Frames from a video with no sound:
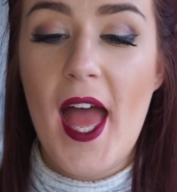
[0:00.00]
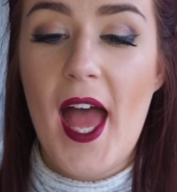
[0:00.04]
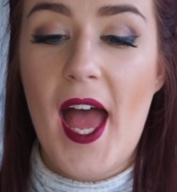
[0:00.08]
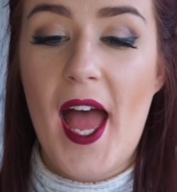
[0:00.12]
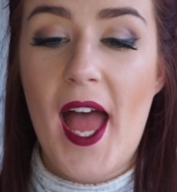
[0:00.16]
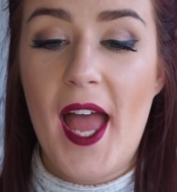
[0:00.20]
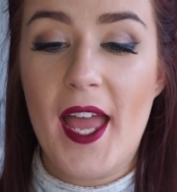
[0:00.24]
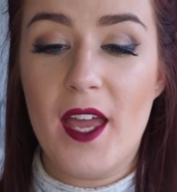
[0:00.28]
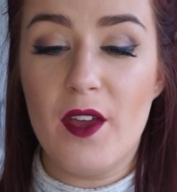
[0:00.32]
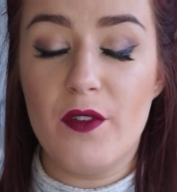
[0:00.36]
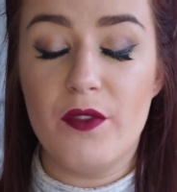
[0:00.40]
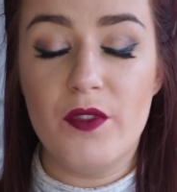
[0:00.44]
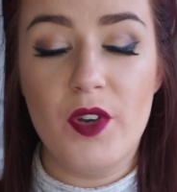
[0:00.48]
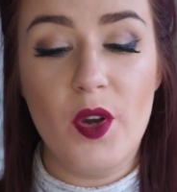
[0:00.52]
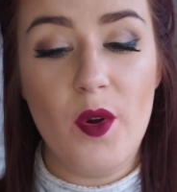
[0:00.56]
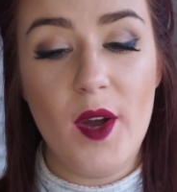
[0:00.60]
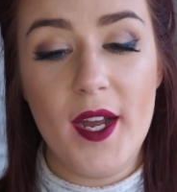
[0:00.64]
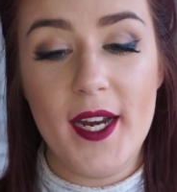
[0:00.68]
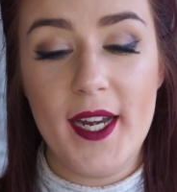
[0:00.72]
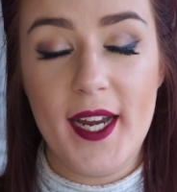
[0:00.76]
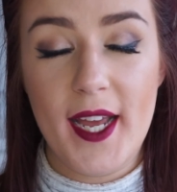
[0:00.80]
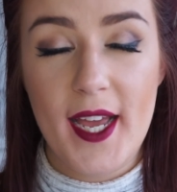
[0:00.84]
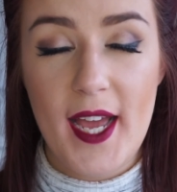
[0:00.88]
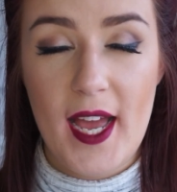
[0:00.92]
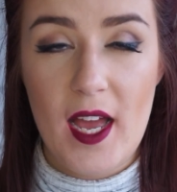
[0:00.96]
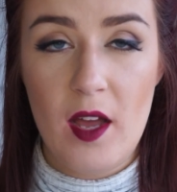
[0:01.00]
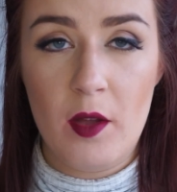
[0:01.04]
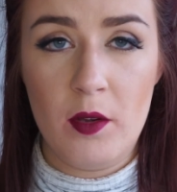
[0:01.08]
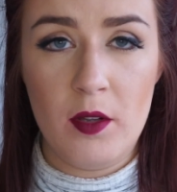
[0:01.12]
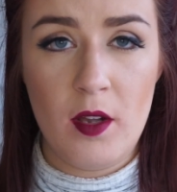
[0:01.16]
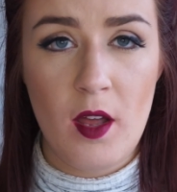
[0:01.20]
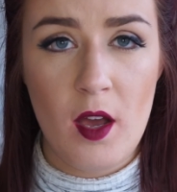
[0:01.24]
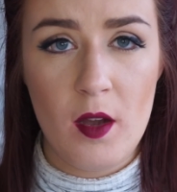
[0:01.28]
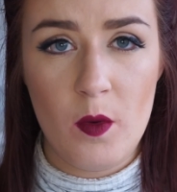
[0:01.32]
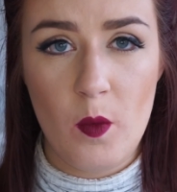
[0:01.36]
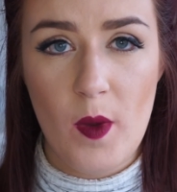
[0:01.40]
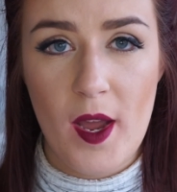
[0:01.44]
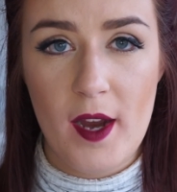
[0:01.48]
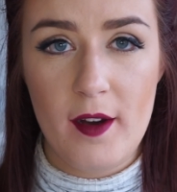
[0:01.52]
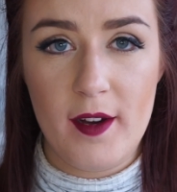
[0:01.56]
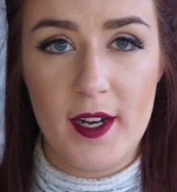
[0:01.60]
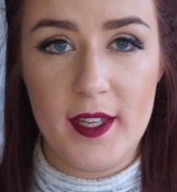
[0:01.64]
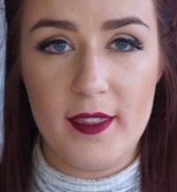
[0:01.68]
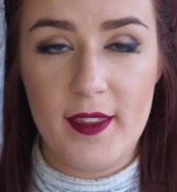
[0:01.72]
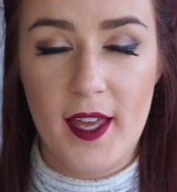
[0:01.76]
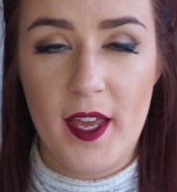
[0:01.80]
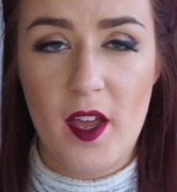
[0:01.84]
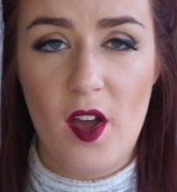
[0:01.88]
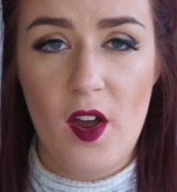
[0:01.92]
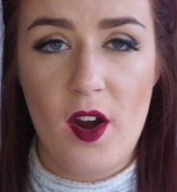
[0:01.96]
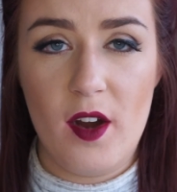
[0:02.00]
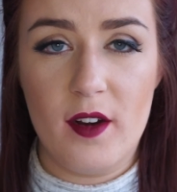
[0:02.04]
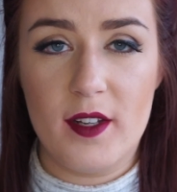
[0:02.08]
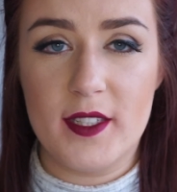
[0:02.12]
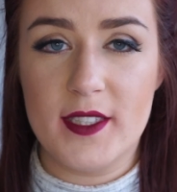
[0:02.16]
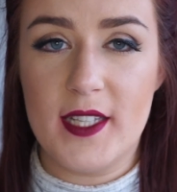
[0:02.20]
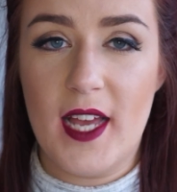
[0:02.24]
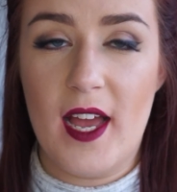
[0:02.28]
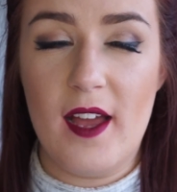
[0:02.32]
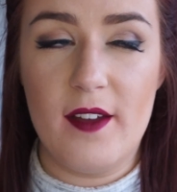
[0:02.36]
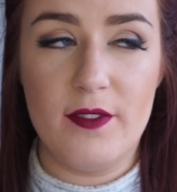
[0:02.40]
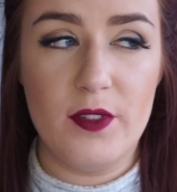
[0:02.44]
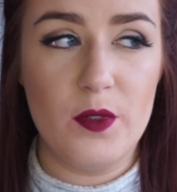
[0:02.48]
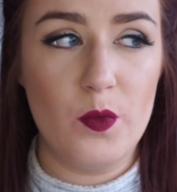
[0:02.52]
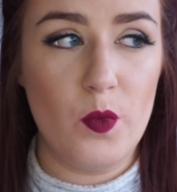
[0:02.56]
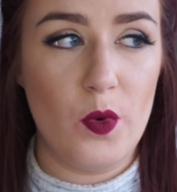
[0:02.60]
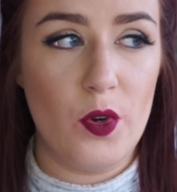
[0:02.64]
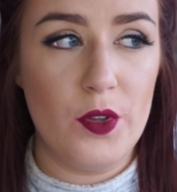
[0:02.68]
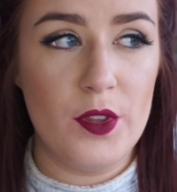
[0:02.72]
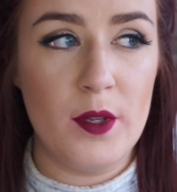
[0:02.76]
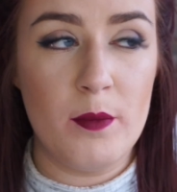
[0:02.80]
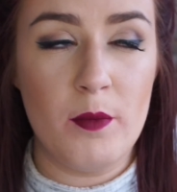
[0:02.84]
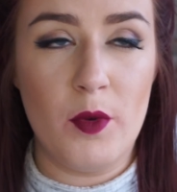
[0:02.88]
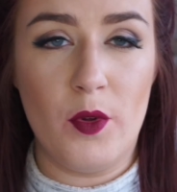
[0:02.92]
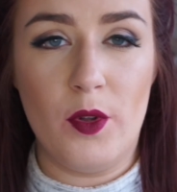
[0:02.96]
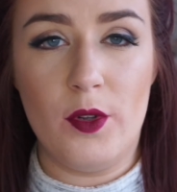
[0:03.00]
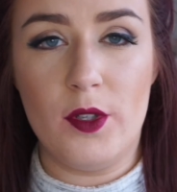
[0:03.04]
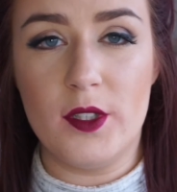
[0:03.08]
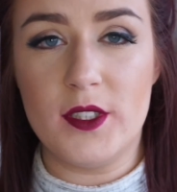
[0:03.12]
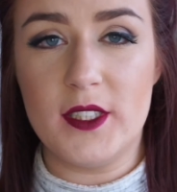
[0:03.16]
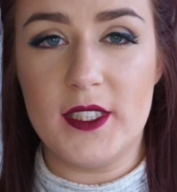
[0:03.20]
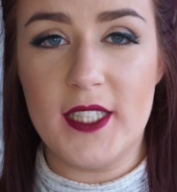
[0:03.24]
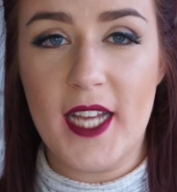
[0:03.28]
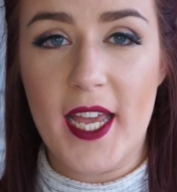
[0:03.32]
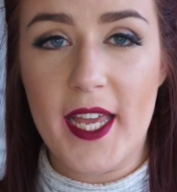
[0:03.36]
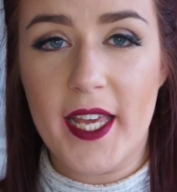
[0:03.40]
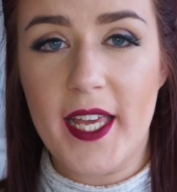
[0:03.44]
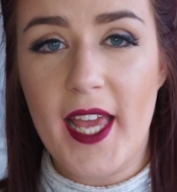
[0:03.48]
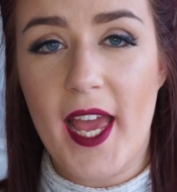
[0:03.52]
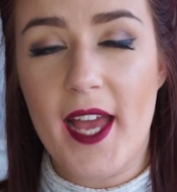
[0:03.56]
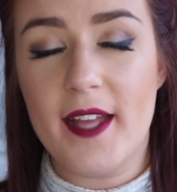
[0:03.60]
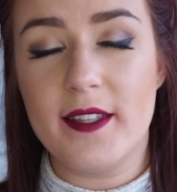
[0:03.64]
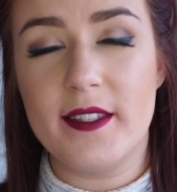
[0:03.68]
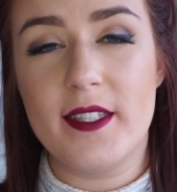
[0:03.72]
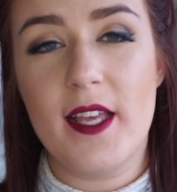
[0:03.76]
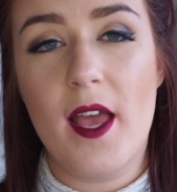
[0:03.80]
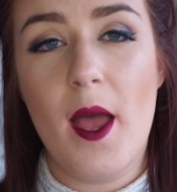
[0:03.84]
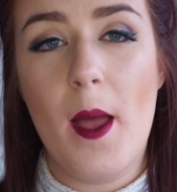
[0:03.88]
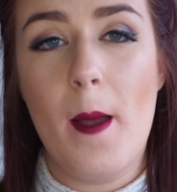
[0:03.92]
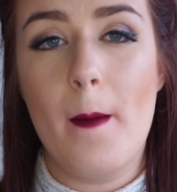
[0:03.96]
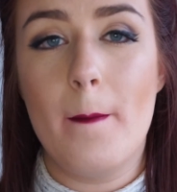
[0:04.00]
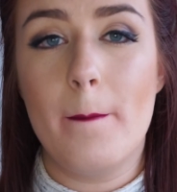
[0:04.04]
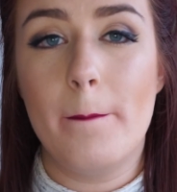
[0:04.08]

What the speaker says: I have no idea how long wearing they are because I haven't worn them all day yet,